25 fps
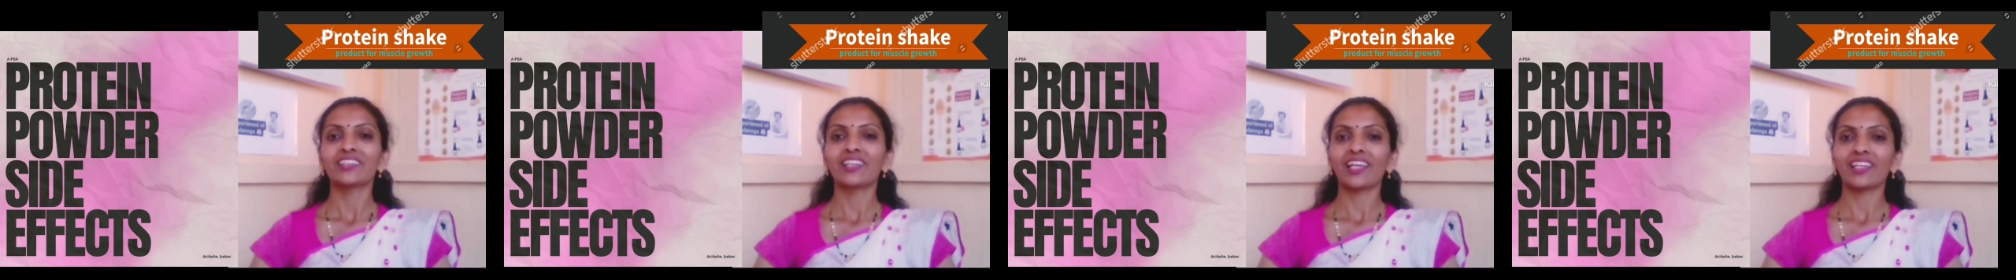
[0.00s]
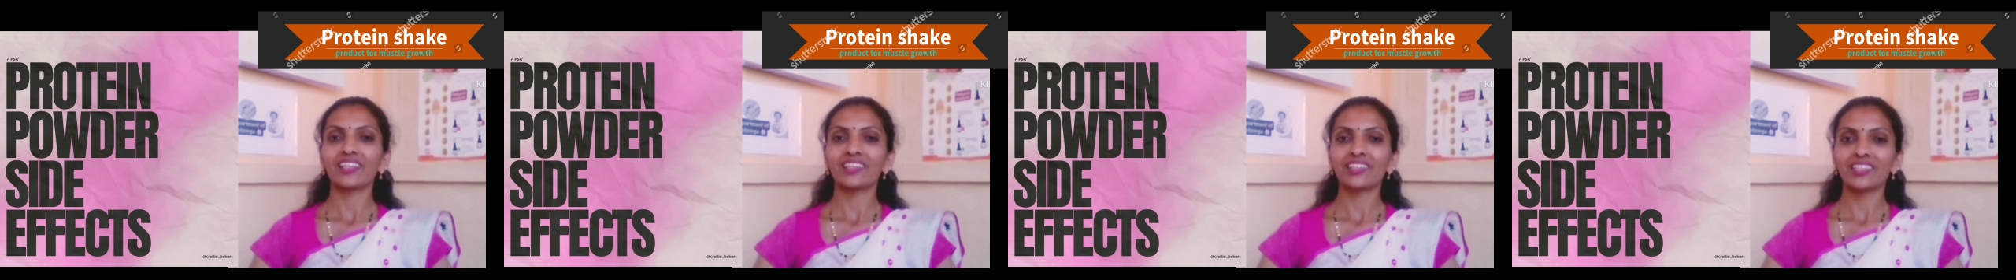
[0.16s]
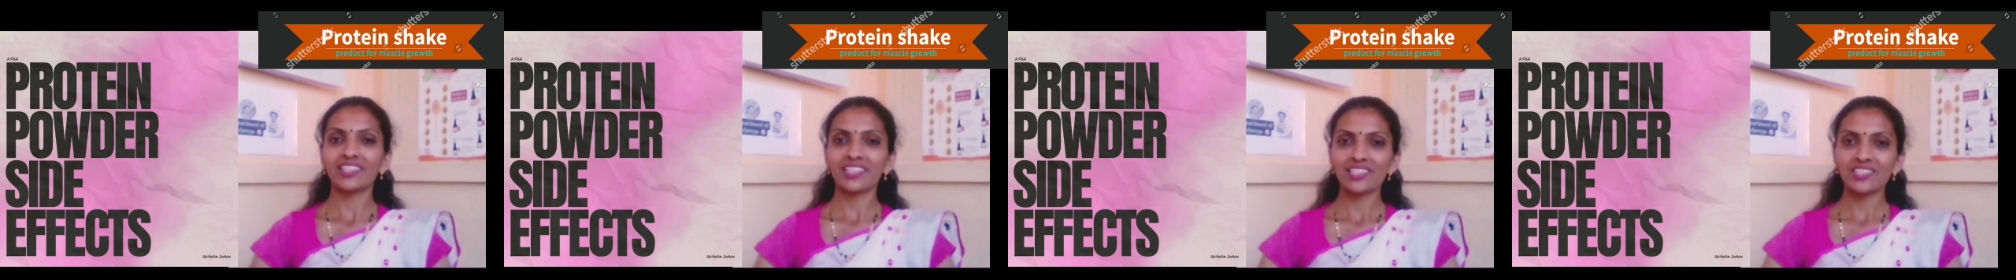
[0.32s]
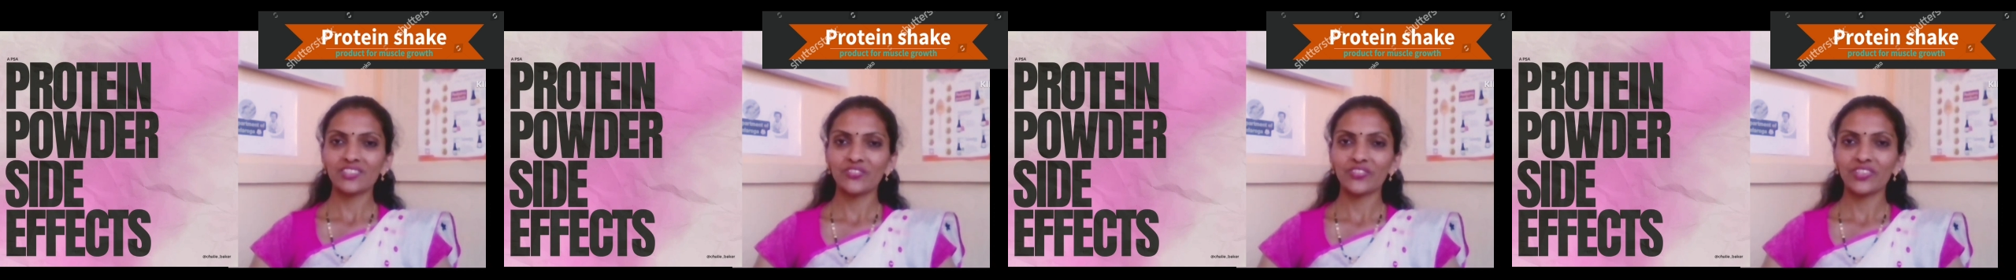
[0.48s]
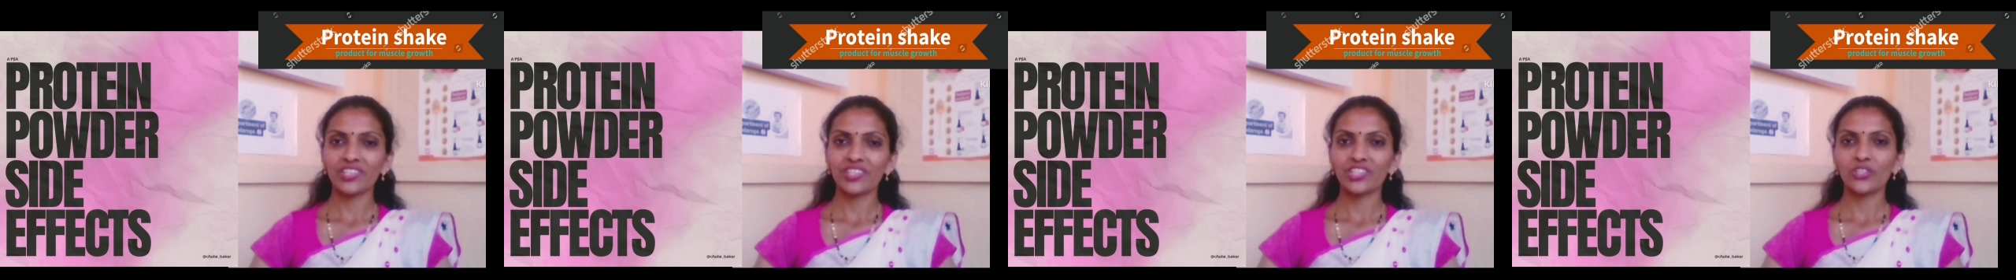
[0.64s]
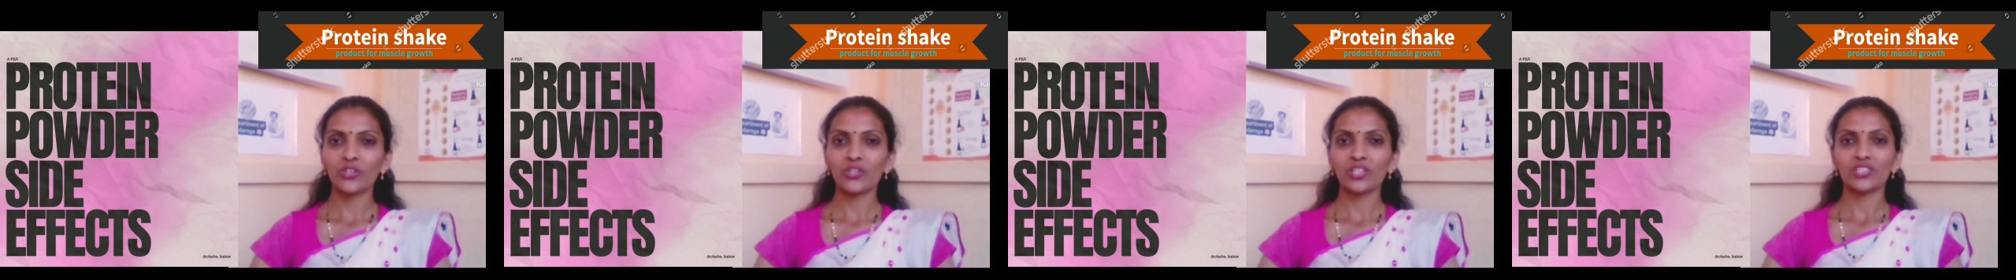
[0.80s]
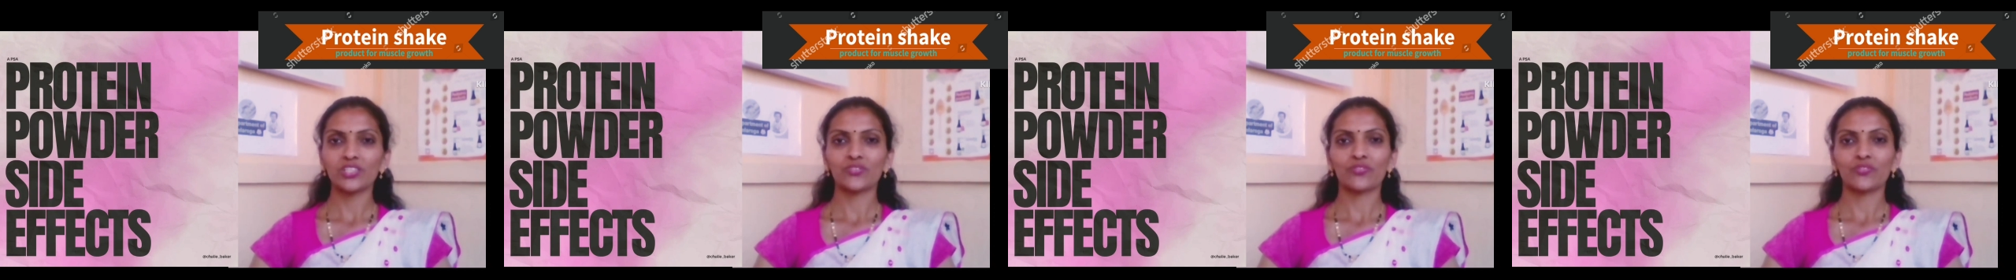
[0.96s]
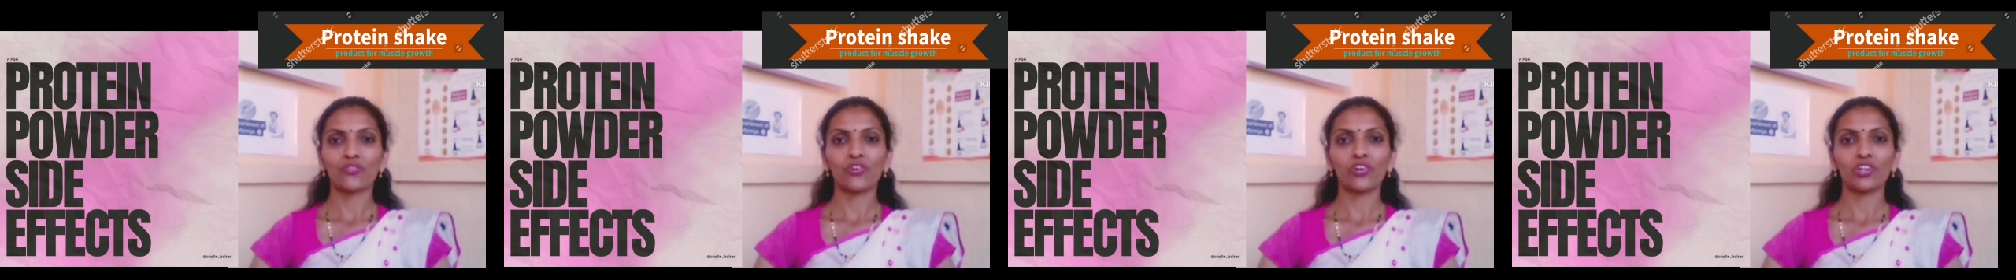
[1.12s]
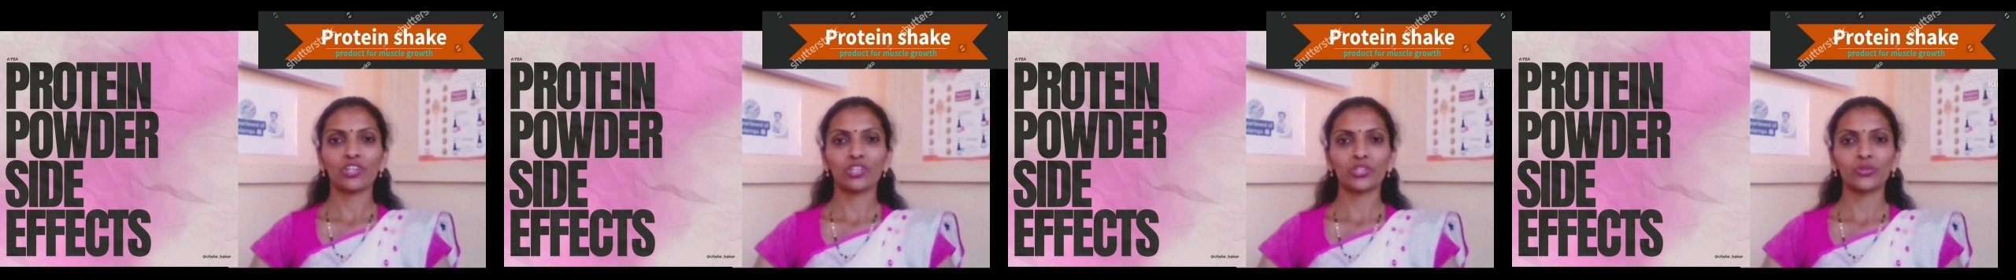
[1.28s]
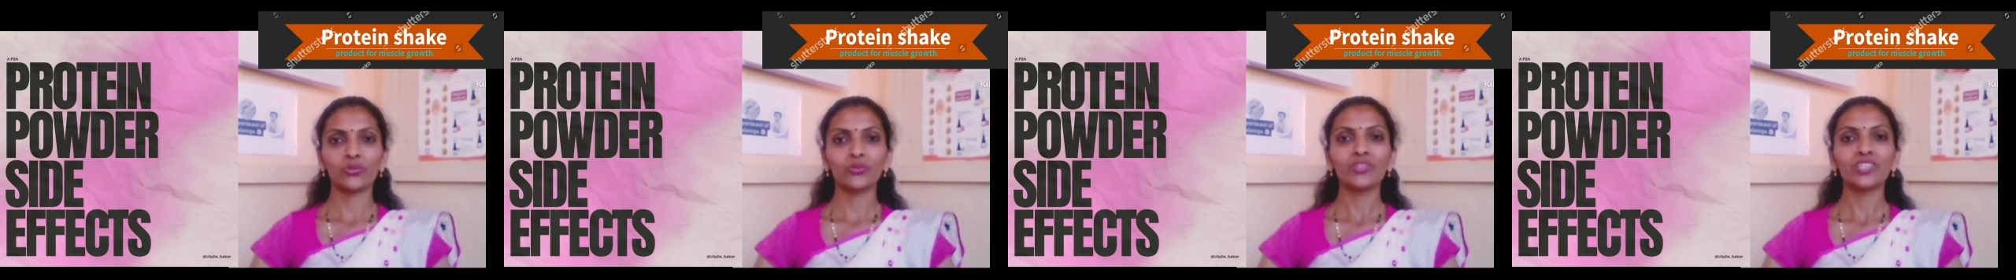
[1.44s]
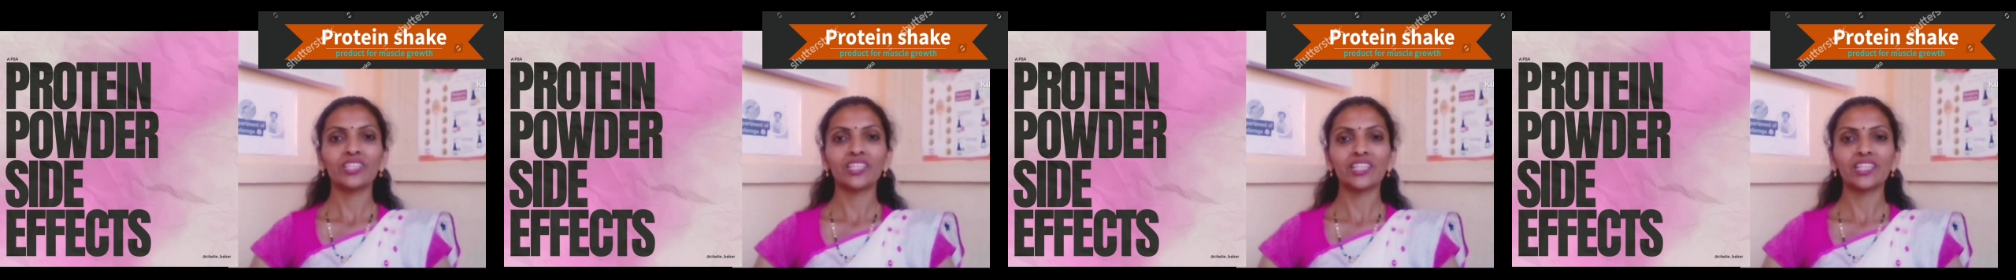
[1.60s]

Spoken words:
then this video is for you.